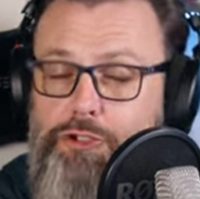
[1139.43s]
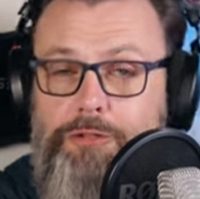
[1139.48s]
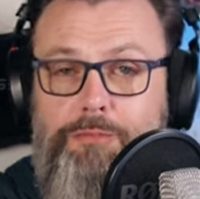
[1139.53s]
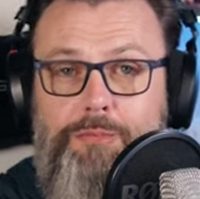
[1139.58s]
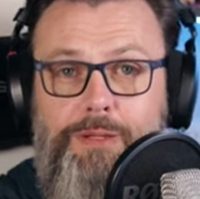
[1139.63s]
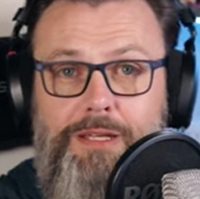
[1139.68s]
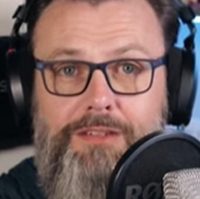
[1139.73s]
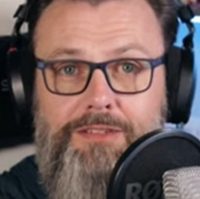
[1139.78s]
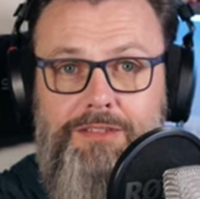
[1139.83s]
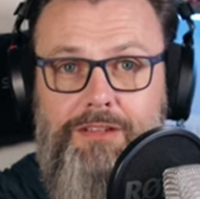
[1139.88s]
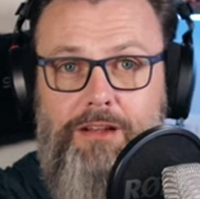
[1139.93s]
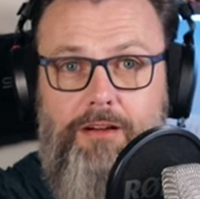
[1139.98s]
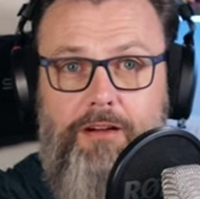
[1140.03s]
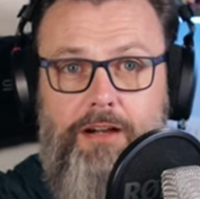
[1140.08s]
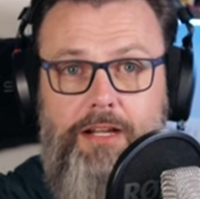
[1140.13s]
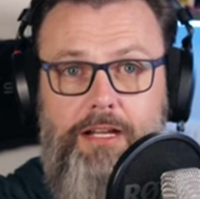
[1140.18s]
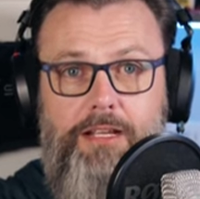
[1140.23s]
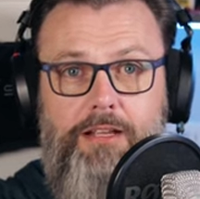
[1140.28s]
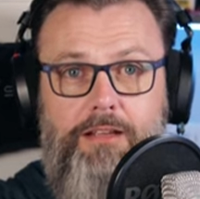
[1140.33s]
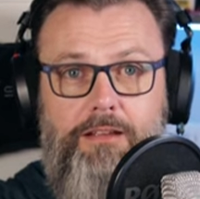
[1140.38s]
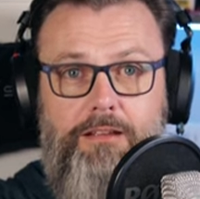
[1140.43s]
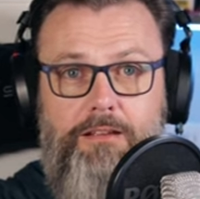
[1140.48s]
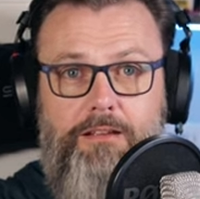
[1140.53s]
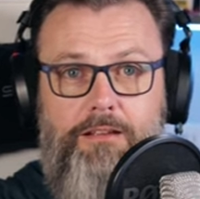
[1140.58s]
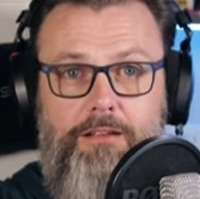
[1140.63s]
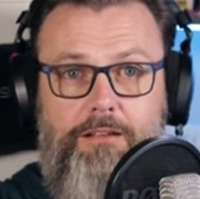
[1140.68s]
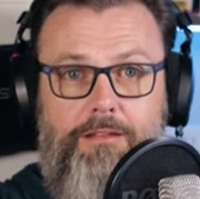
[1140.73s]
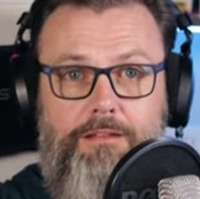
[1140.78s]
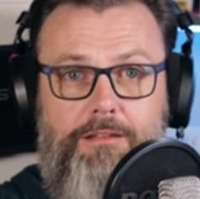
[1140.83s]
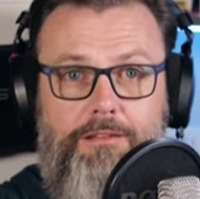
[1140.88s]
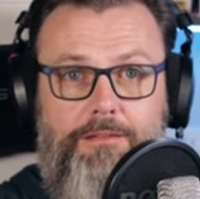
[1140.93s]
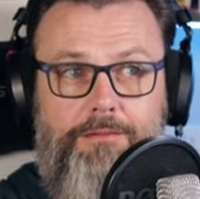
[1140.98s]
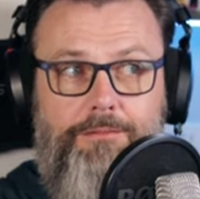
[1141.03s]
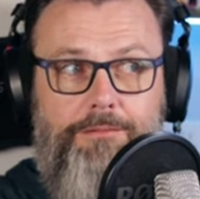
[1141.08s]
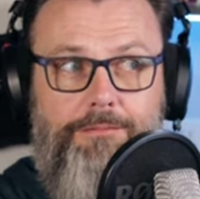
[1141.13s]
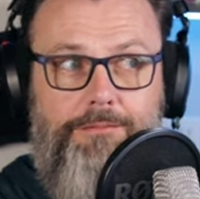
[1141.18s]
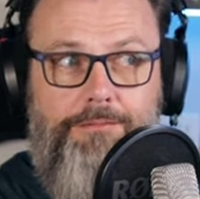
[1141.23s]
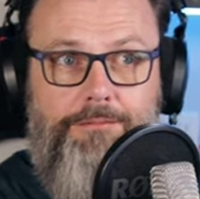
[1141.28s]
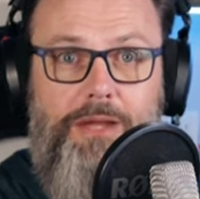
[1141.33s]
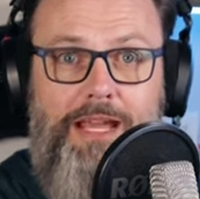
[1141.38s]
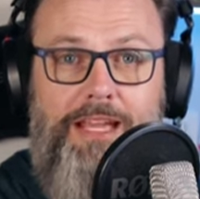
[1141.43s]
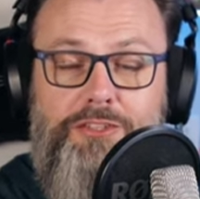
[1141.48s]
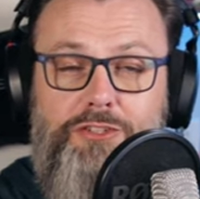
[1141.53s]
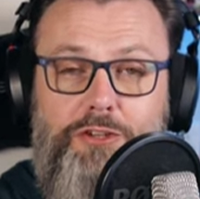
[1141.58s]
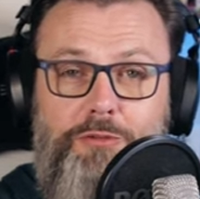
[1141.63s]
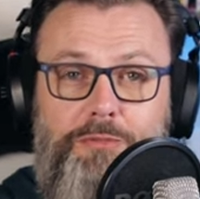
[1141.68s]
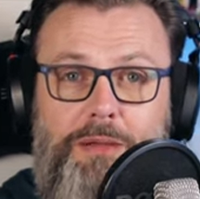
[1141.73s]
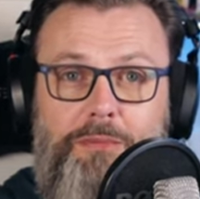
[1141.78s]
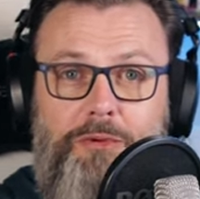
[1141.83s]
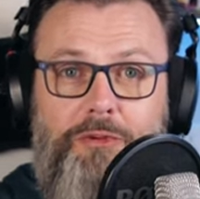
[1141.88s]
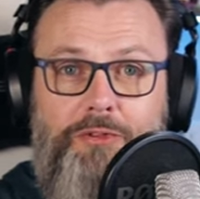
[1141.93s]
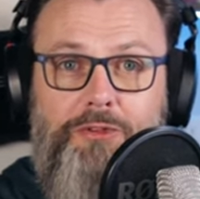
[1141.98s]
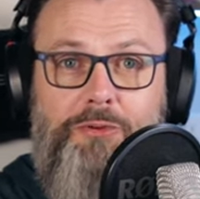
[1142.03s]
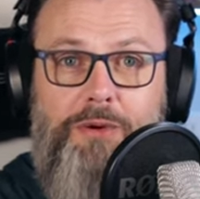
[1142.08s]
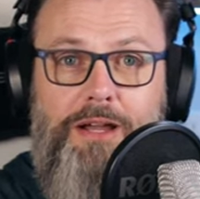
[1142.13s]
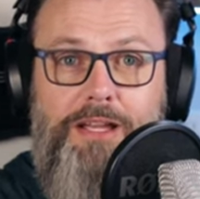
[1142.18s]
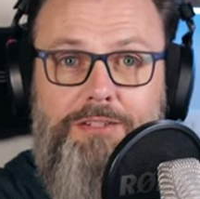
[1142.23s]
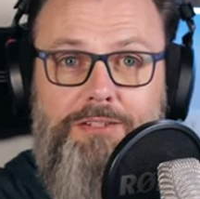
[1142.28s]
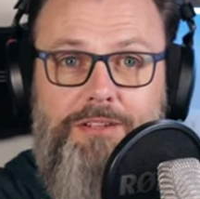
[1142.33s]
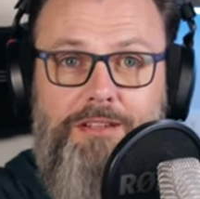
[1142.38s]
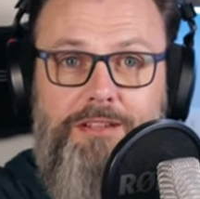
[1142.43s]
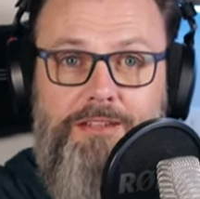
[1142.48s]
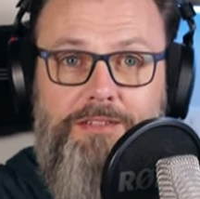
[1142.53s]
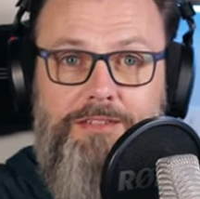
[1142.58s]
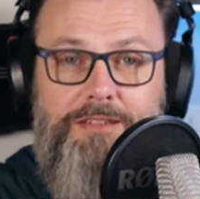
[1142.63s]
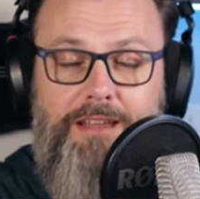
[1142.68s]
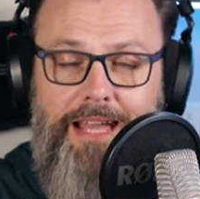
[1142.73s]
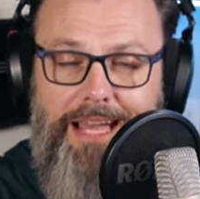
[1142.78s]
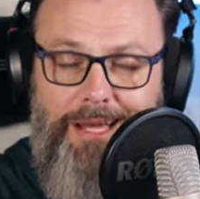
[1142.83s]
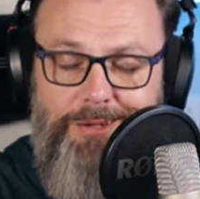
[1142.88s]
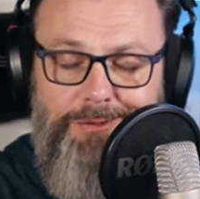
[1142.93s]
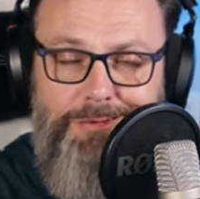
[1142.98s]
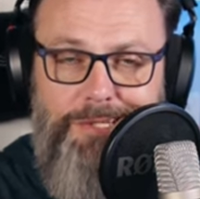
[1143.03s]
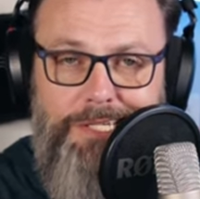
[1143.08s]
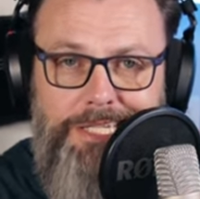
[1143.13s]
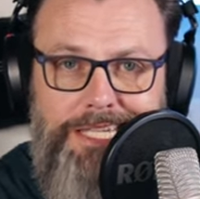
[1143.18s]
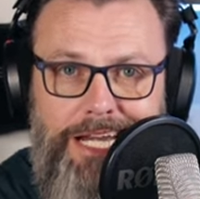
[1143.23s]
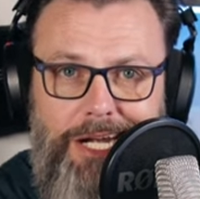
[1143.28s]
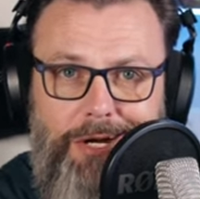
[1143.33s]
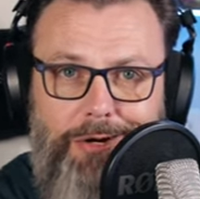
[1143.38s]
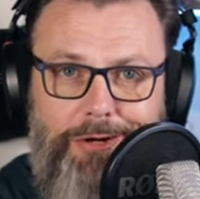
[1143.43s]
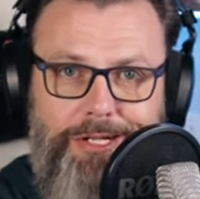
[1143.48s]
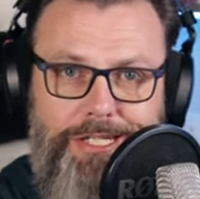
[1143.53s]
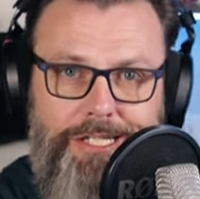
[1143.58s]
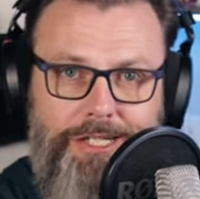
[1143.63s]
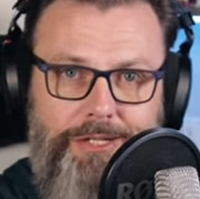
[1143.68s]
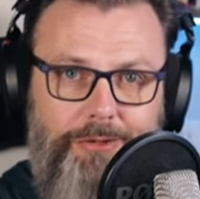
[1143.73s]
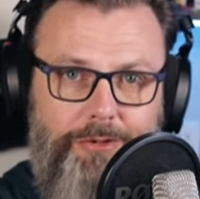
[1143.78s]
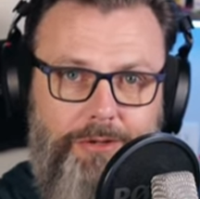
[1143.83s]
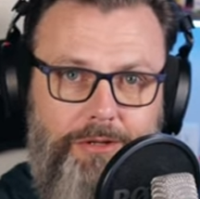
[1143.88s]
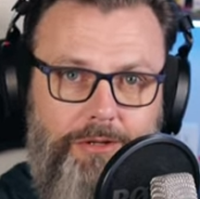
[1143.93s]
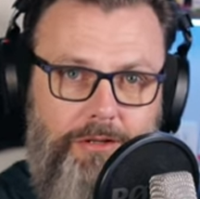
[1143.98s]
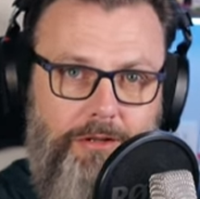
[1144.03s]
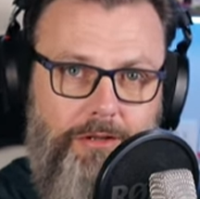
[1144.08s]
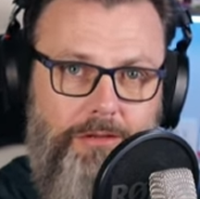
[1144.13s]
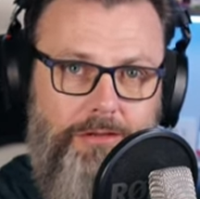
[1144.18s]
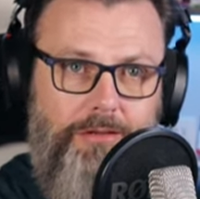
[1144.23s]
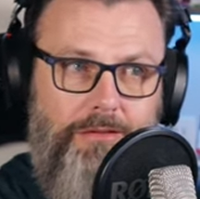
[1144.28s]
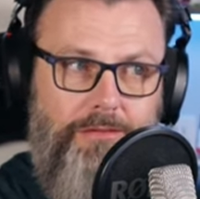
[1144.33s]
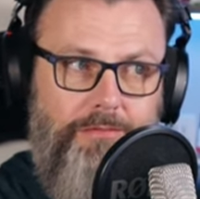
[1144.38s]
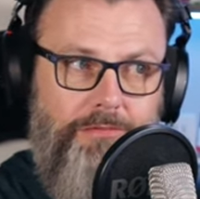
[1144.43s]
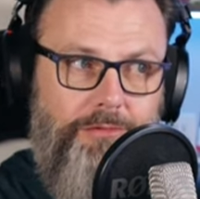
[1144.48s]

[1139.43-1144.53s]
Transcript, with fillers: You should be sorry. You answered people's questions. How dare you?